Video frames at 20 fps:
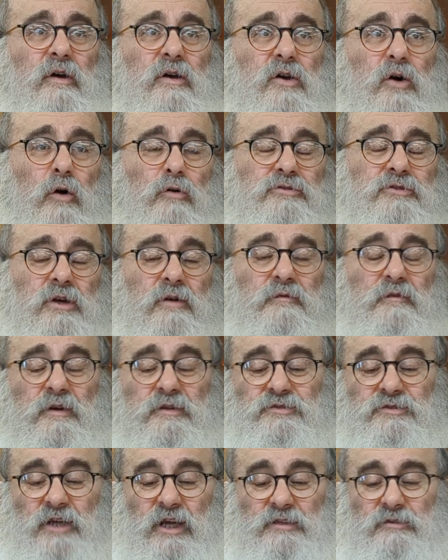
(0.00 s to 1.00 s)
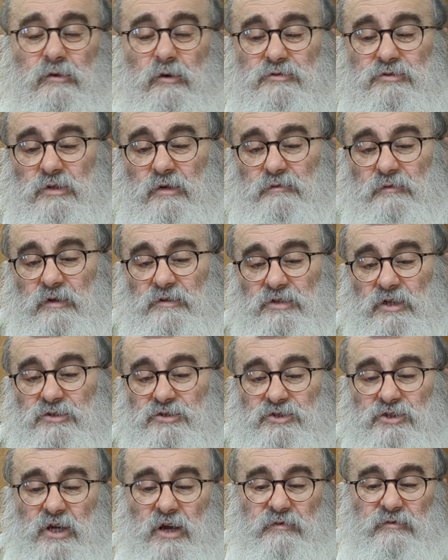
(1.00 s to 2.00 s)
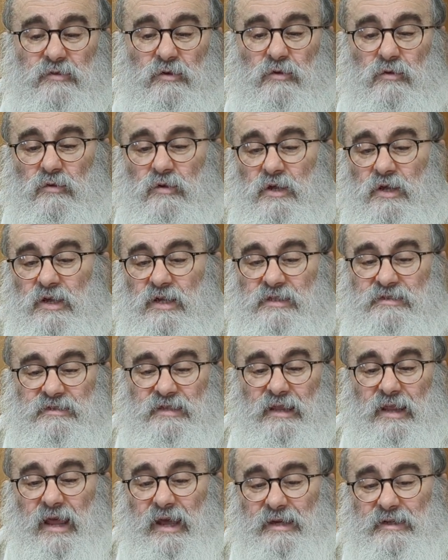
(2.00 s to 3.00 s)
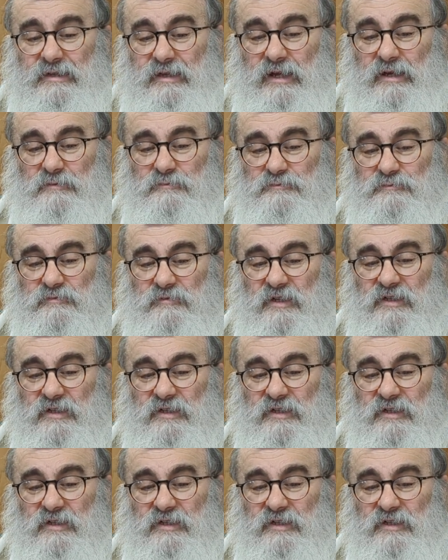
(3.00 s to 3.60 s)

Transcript: kosher fish, non-kosher fish, and she have to select them.